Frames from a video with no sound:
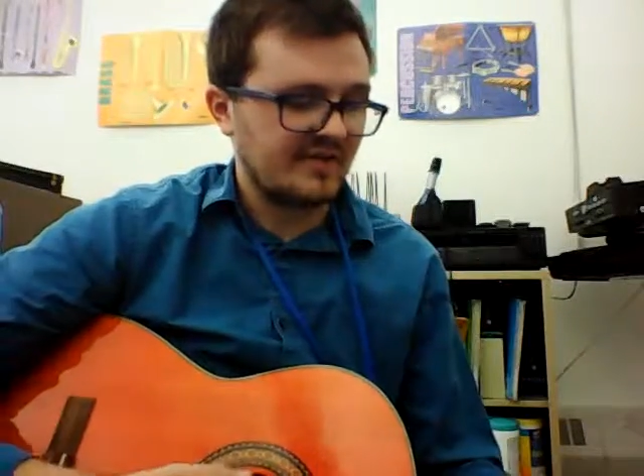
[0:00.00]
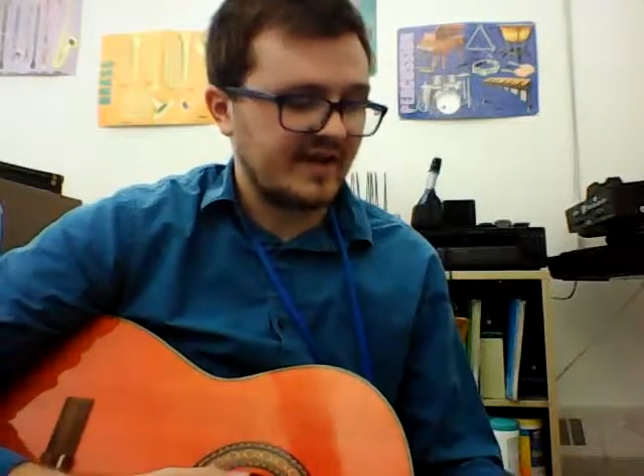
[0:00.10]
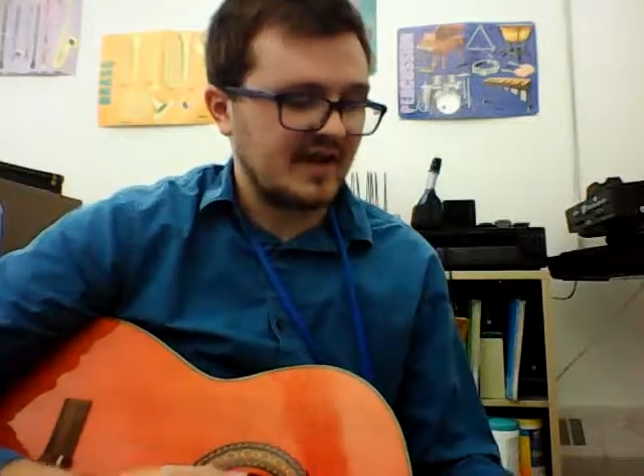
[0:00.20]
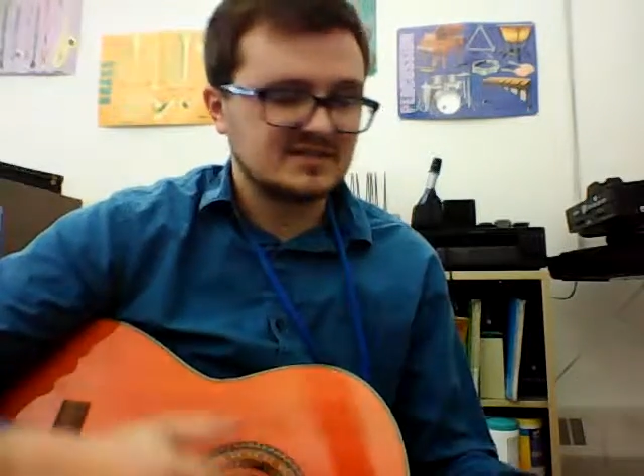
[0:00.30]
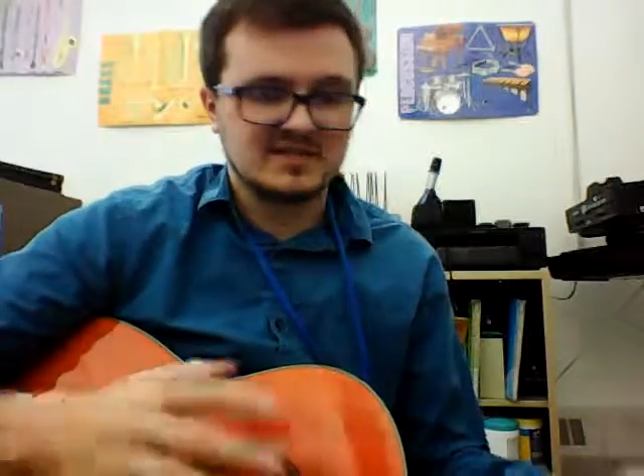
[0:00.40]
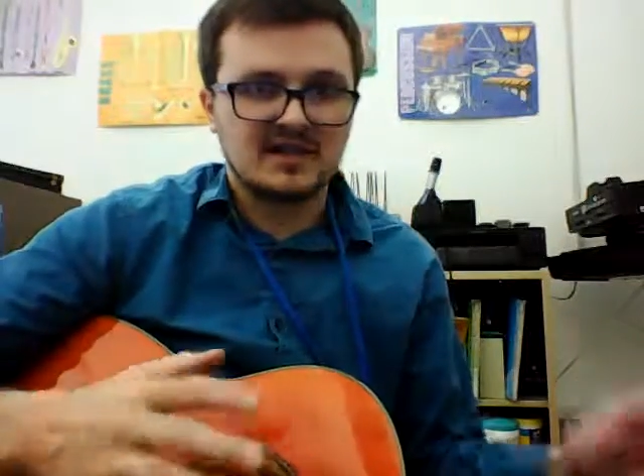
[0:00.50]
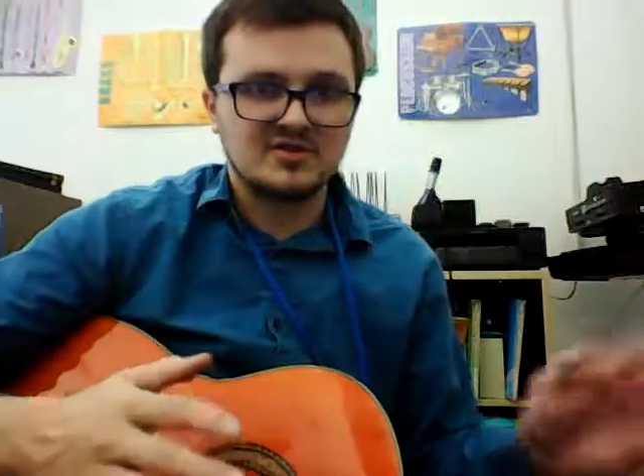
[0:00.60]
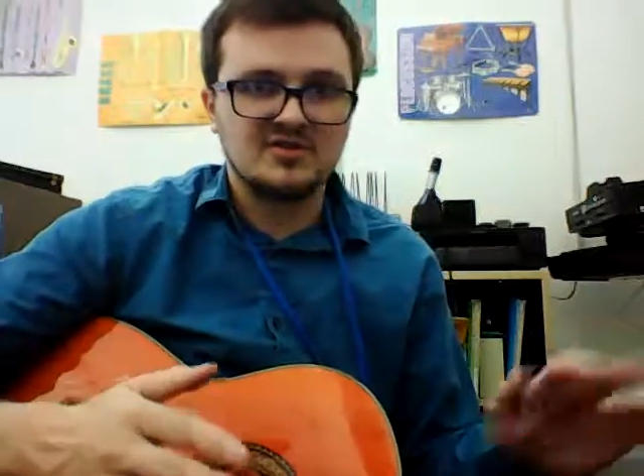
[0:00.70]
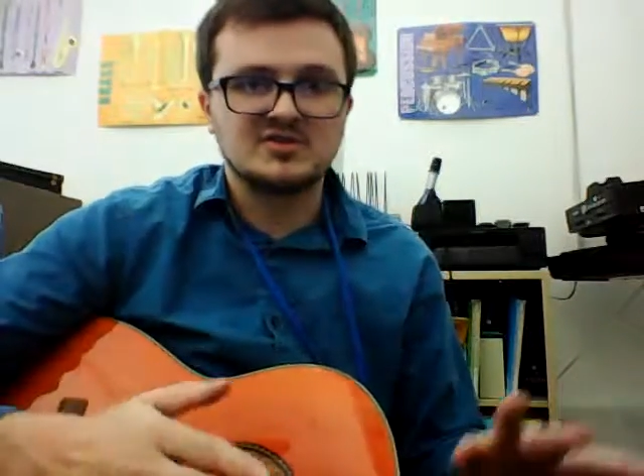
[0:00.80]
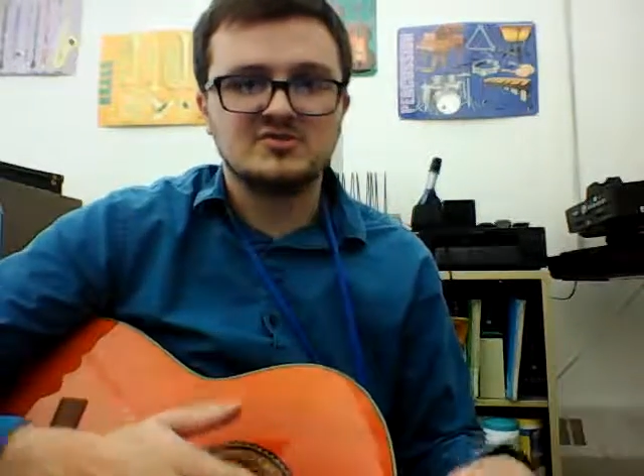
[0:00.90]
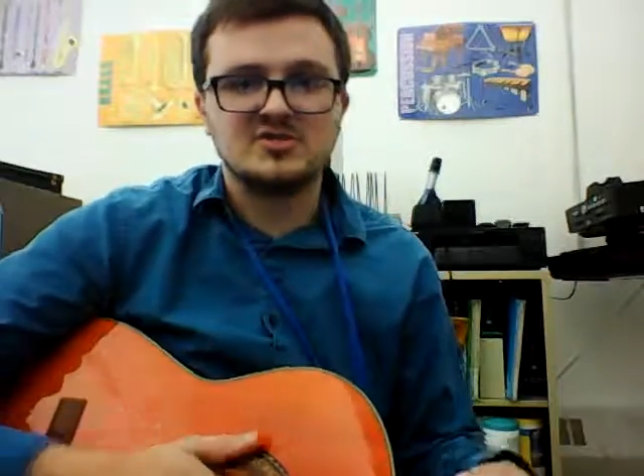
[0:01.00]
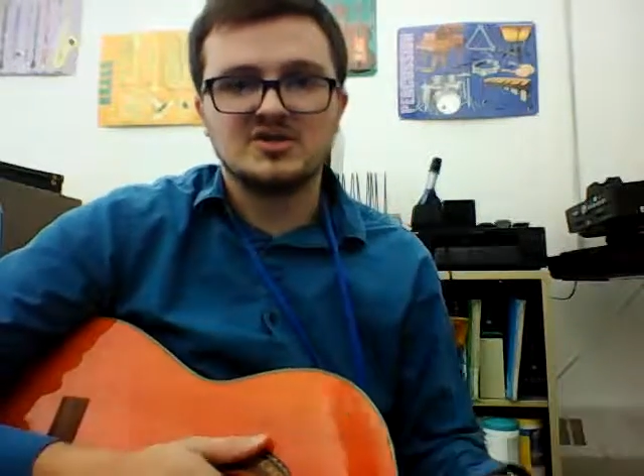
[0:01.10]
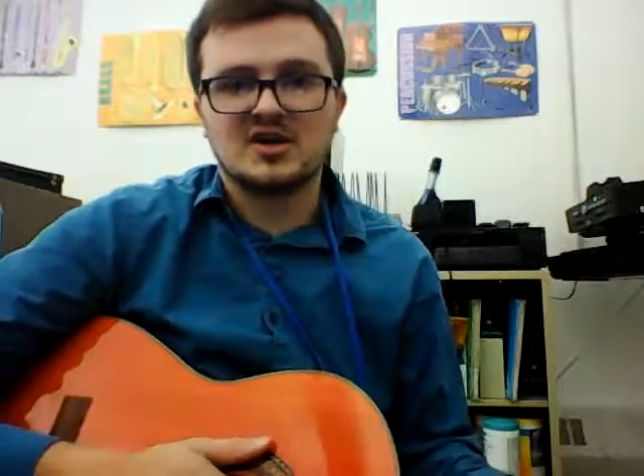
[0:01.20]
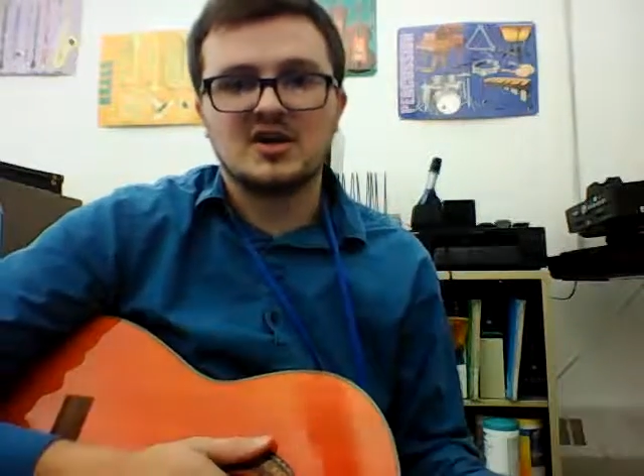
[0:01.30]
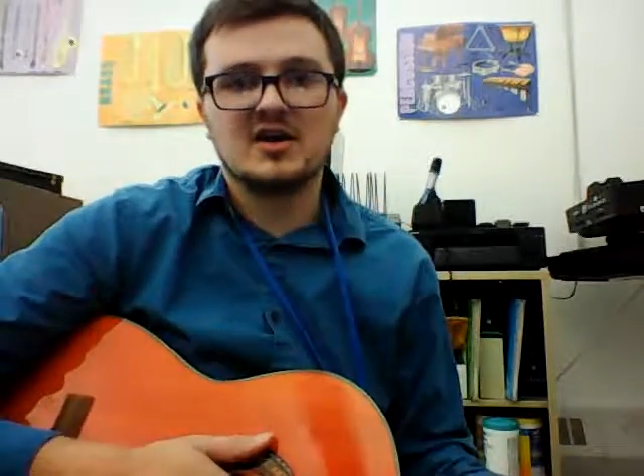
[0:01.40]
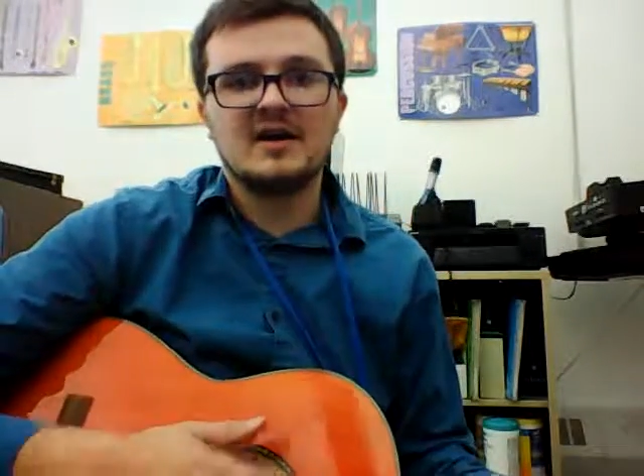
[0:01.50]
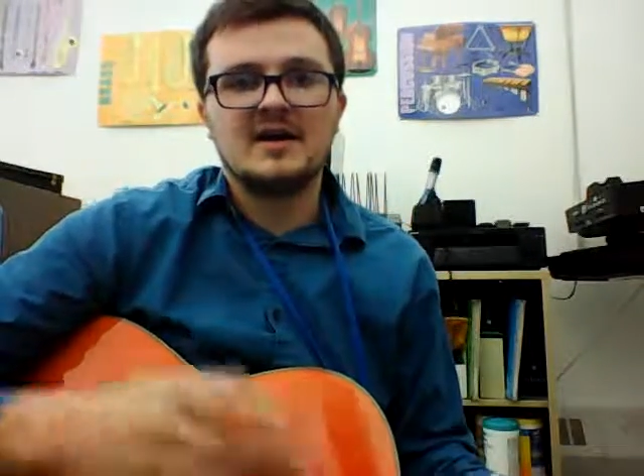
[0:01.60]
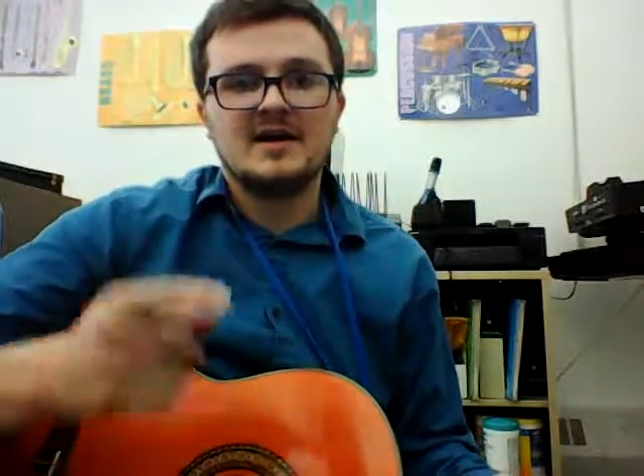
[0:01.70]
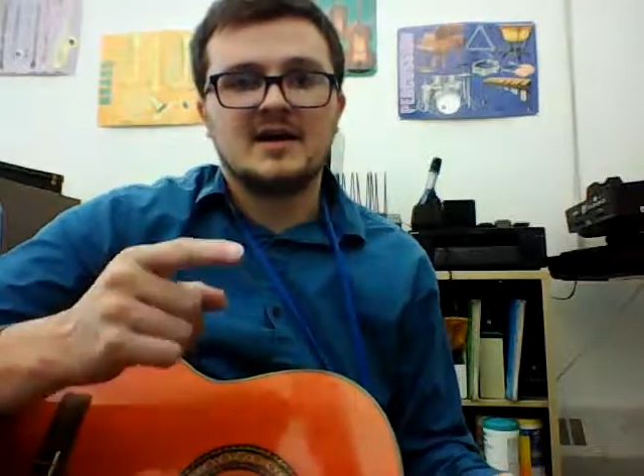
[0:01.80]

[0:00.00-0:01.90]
that's how you tune a guitar.